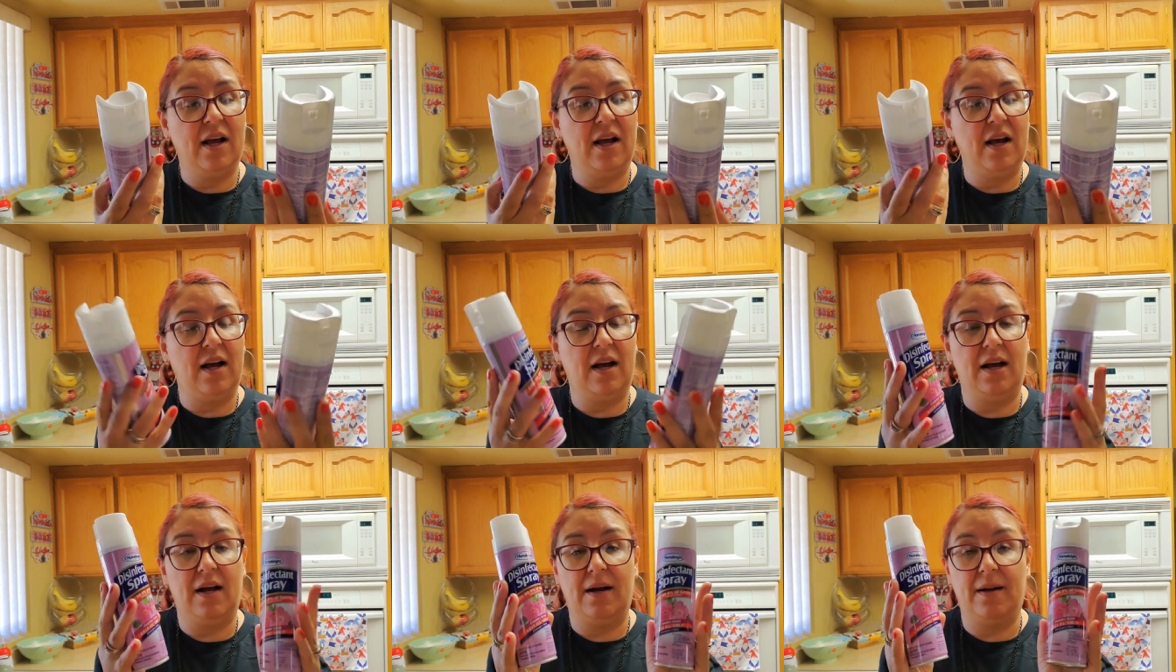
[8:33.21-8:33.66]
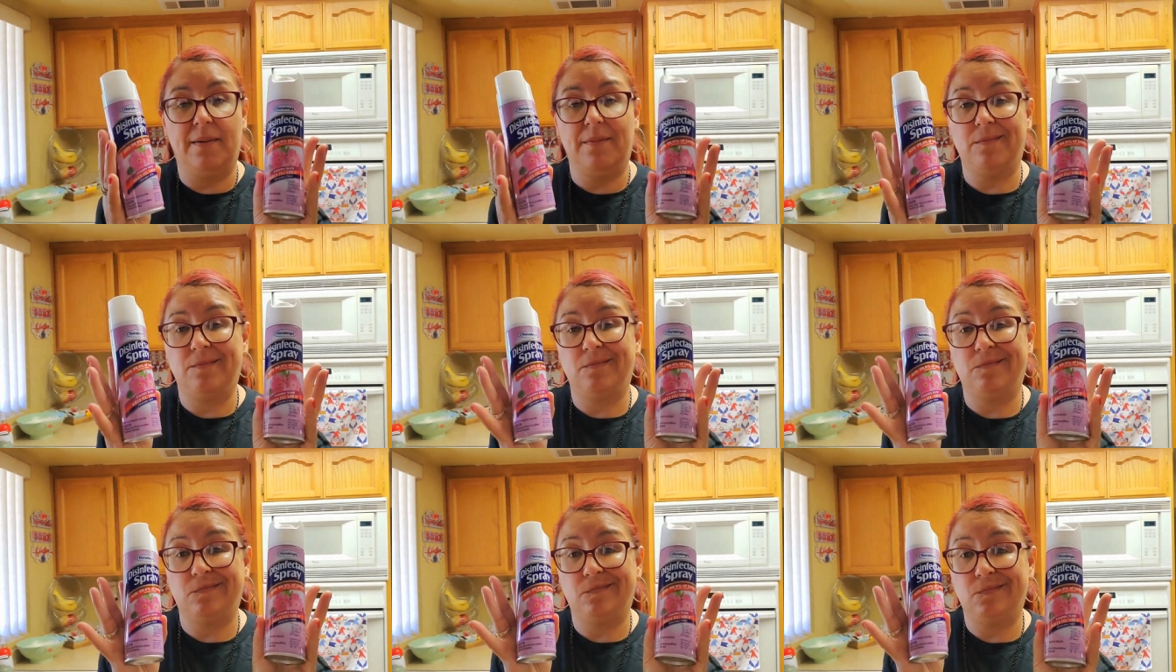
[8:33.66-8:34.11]

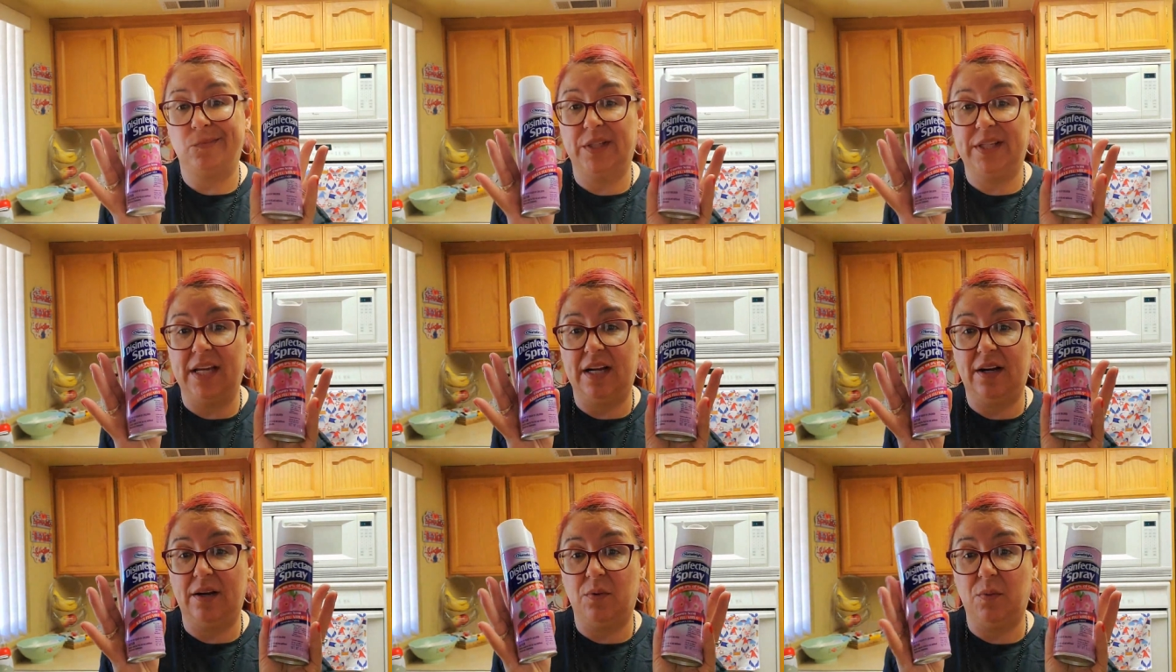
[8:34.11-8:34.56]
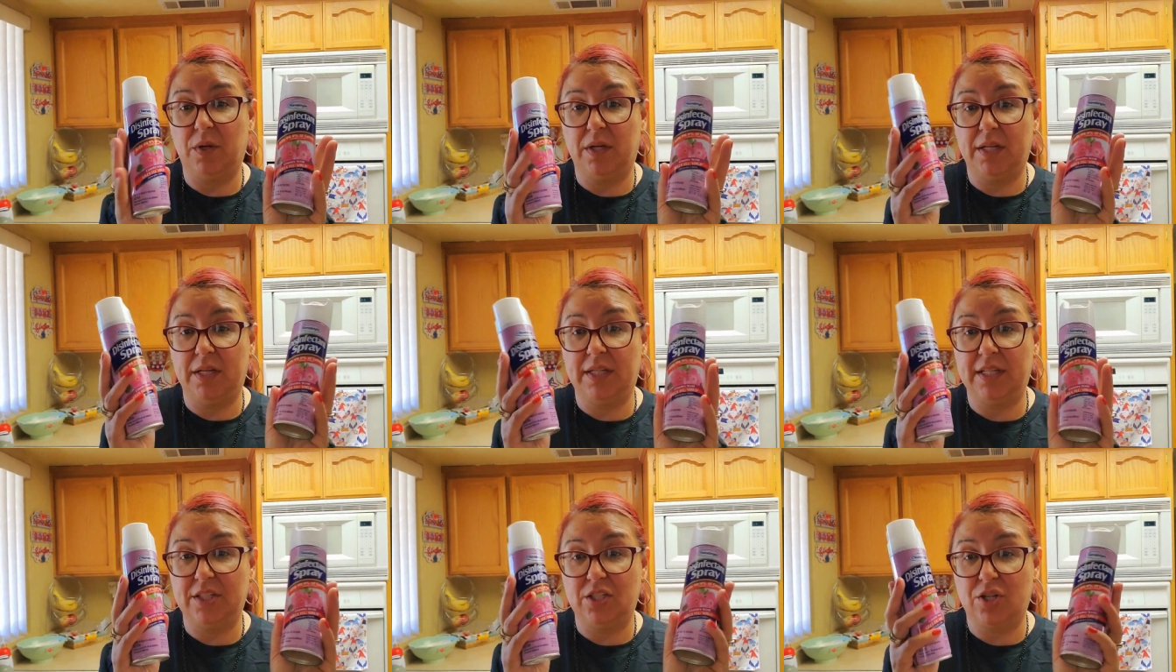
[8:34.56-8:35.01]
Um, we carry one
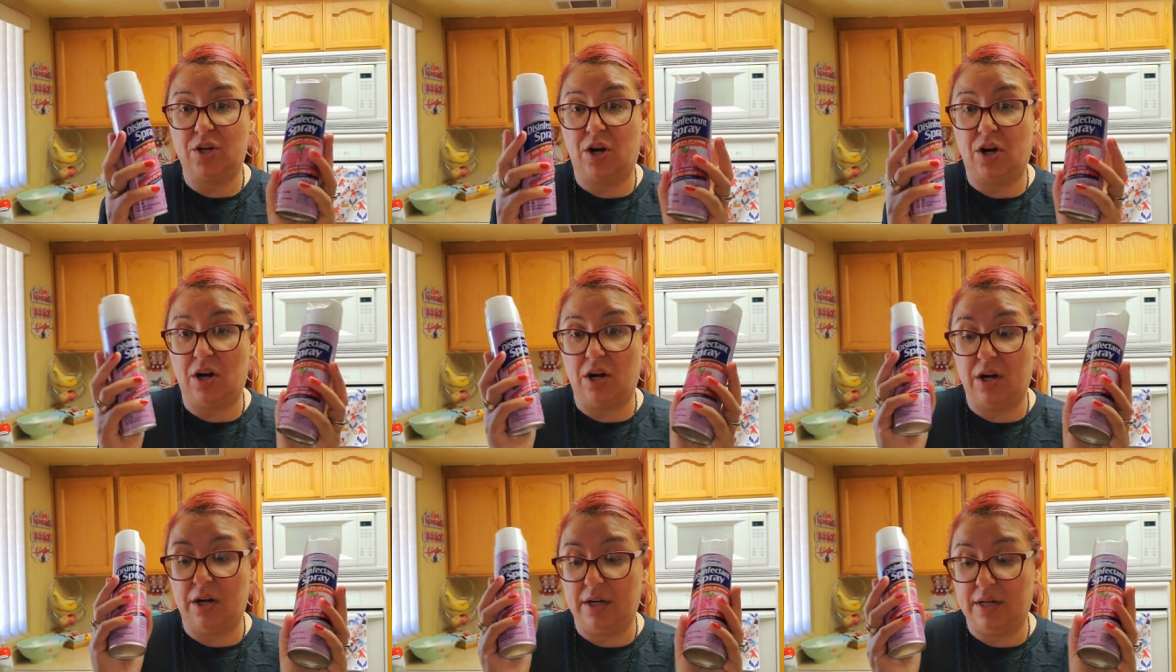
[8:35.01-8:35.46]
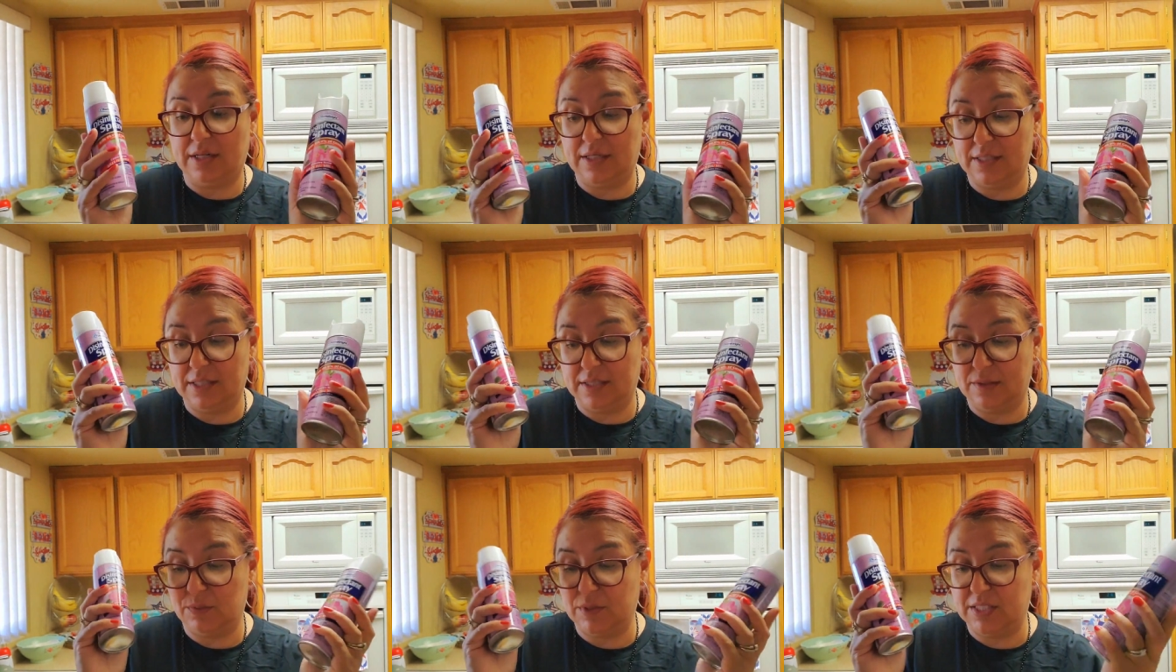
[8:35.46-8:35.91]
in each car
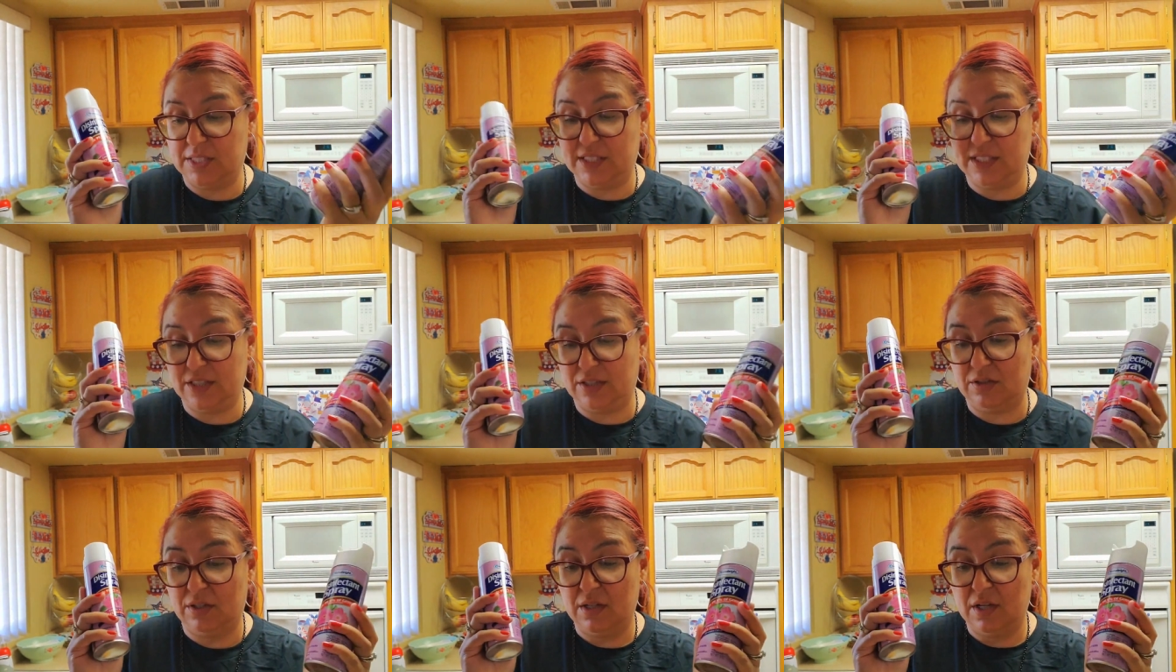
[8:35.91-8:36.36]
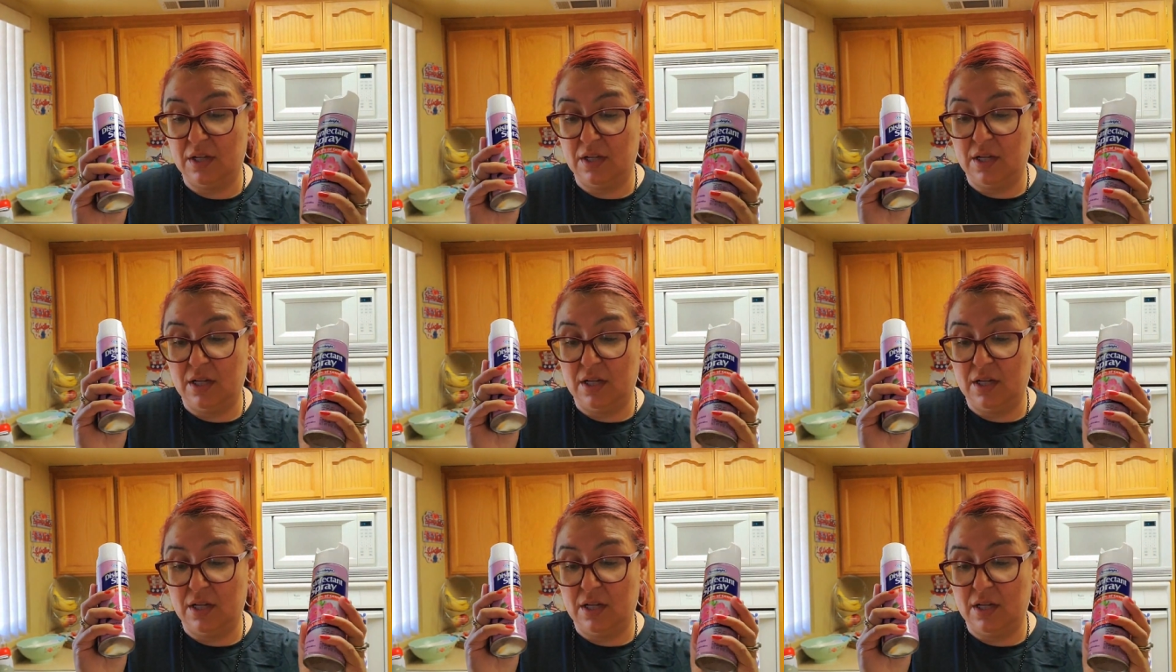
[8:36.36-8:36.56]
because we still,